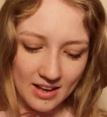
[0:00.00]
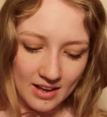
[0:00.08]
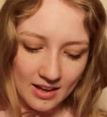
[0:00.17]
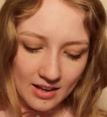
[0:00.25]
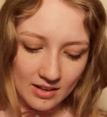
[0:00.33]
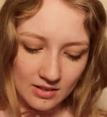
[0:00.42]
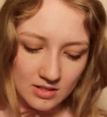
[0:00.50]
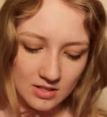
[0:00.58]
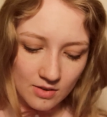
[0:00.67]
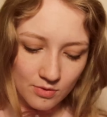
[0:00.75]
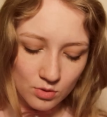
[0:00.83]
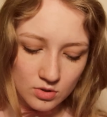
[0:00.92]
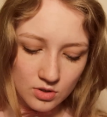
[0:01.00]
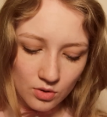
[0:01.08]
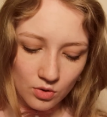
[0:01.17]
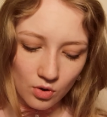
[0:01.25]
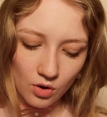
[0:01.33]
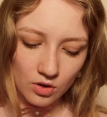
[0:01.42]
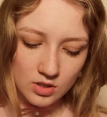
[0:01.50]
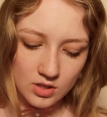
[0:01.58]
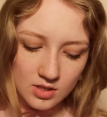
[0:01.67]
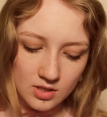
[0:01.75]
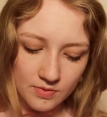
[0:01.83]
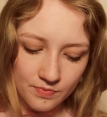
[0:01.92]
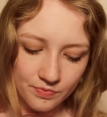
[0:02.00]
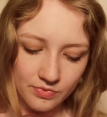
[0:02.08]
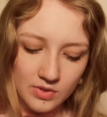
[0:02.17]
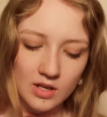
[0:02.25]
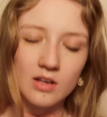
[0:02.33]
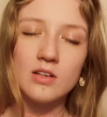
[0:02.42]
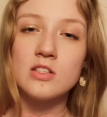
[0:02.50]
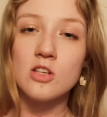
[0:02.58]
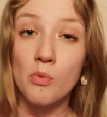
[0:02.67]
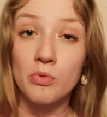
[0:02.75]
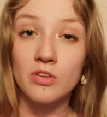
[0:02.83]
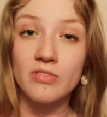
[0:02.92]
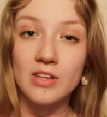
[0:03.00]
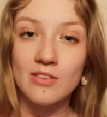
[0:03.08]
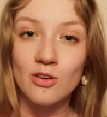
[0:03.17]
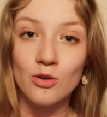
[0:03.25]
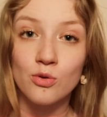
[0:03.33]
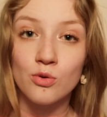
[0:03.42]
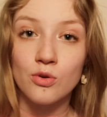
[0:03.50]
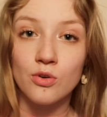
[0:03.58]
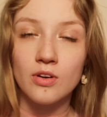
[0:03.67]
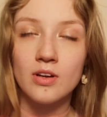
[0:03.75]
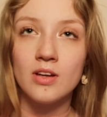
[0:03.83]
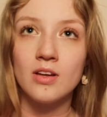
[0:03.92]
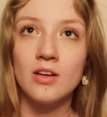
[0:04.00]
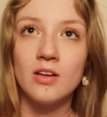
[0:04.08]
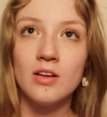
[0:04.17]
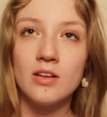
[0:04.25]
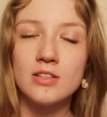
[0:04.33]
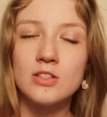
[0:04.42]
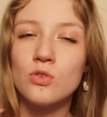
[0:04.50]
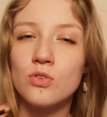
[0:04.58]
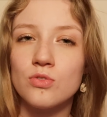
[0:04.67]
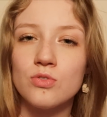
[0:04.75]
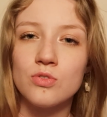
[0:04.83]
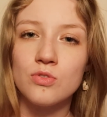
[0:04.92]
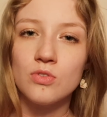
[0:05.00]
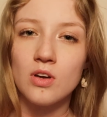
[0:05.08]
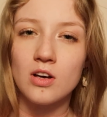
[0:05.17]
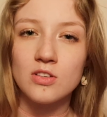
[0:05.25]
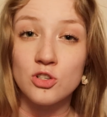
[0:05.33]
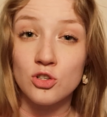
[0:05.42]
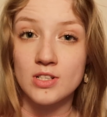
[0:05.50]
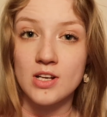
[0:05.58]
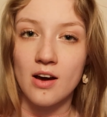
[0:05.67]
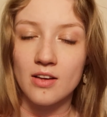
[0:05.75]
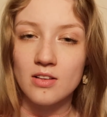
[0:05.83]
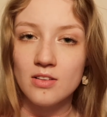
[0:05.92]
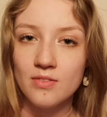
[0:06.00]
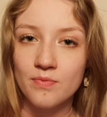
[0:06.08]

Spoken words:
And I've also got a sample of the EvoCore sort of artificial tile,